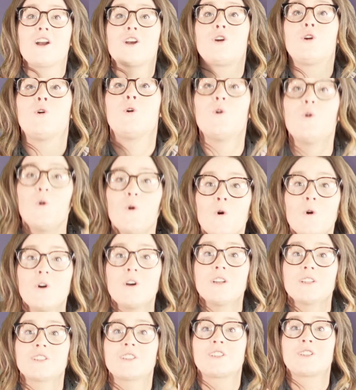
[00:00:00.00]
a
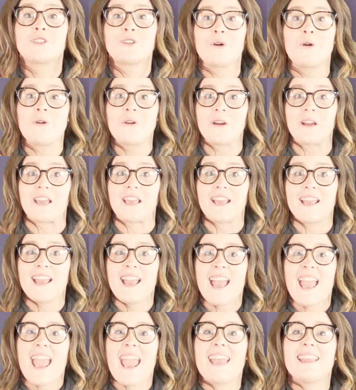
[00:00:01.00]
cool story.
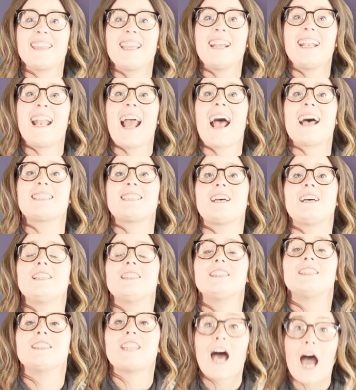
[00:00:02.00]
And Landon has a
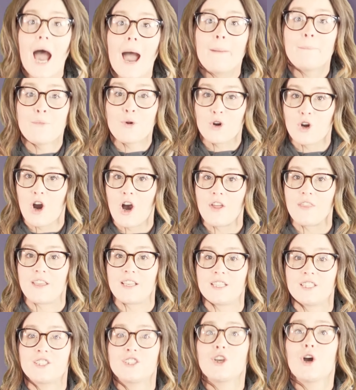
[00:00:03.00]
lot more on
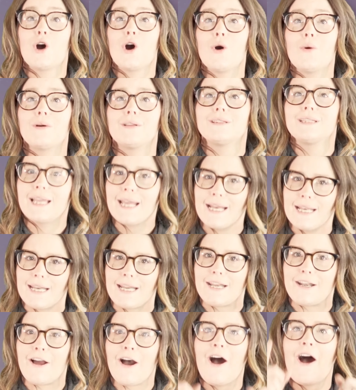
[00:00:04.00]
this. So
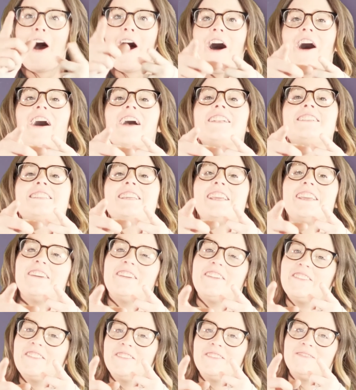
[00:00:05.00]
Landon, on to
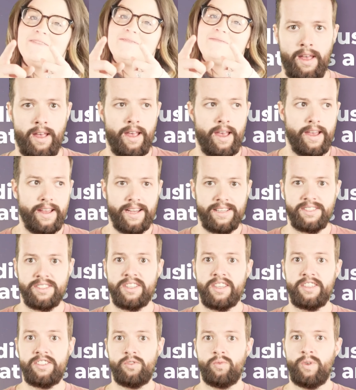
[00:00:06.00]
you. Hey guys,
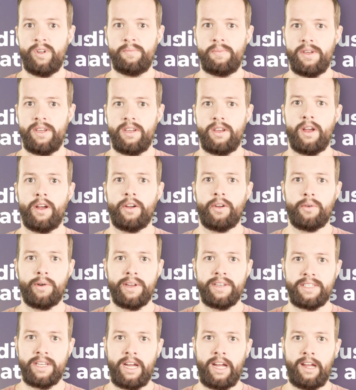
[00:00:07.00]
this would be a
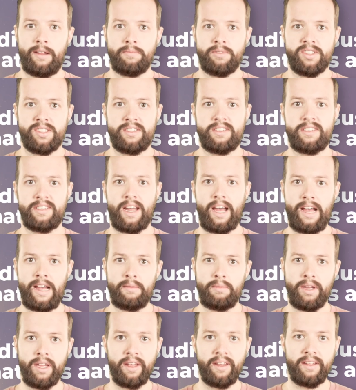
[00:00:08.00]
great time to
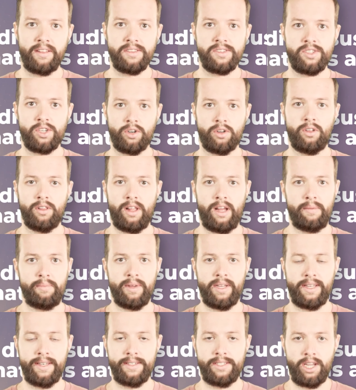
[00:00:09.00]
stop and circle
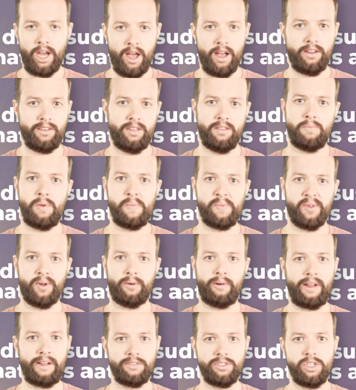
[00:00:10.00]
up and talk to the people
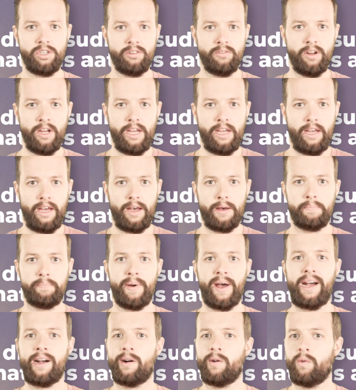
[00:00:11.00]
around you
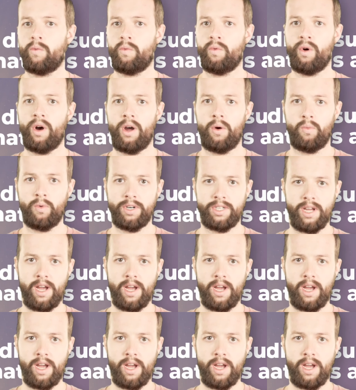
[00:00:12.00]
about what we're